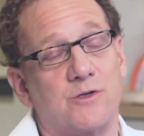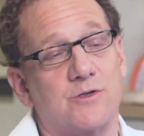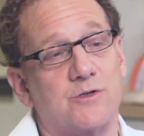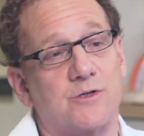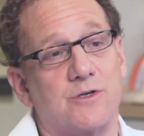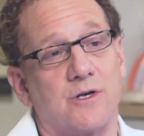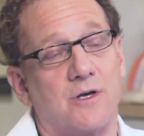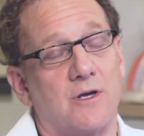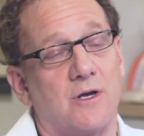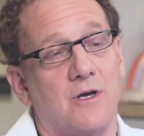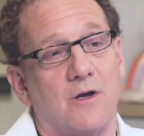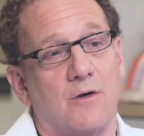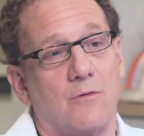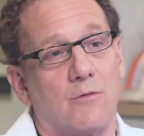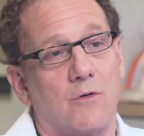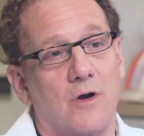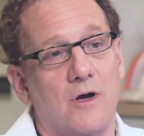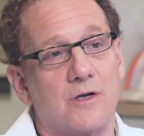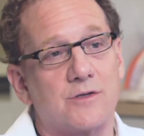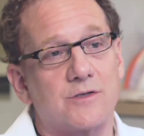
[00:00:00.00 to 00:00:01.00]
which
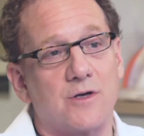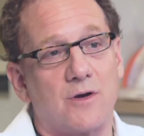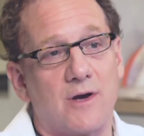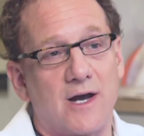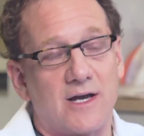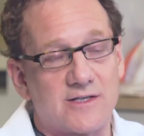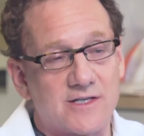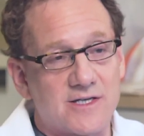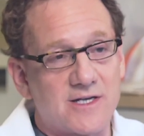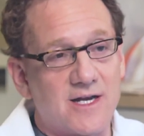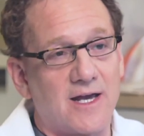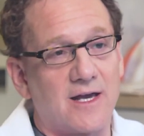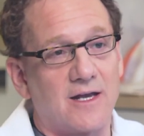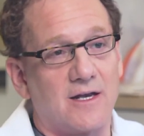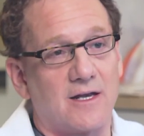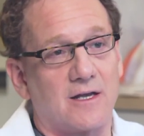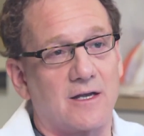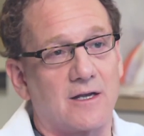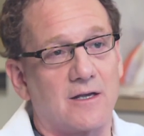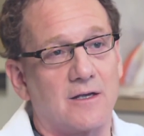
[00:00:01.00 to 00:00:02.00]
were also
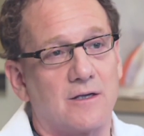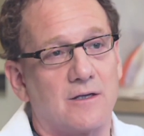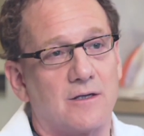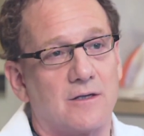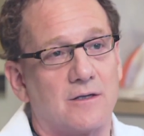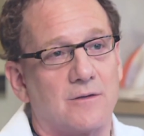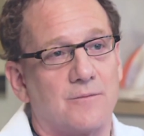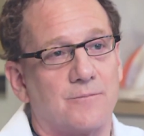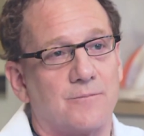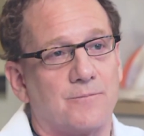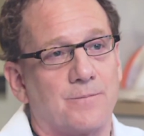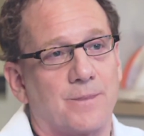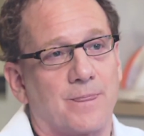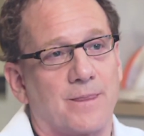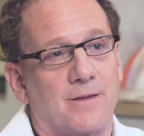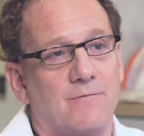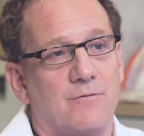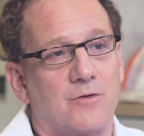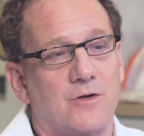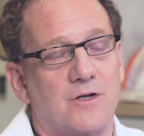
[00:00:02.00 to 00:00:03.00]
outstanding
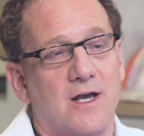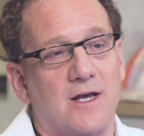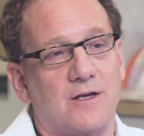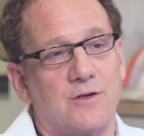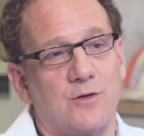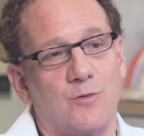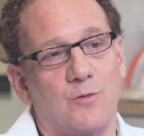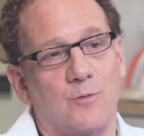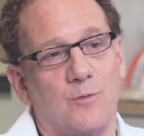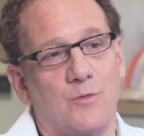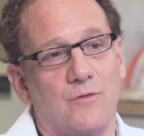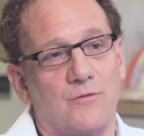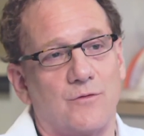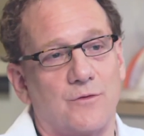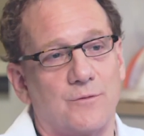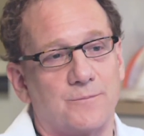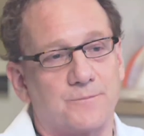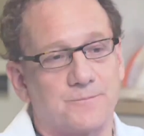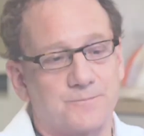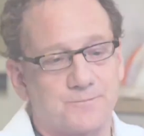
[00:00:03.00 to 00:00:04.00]
for tattoo
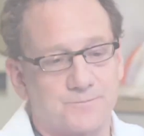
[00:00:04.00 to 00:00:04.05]
removal.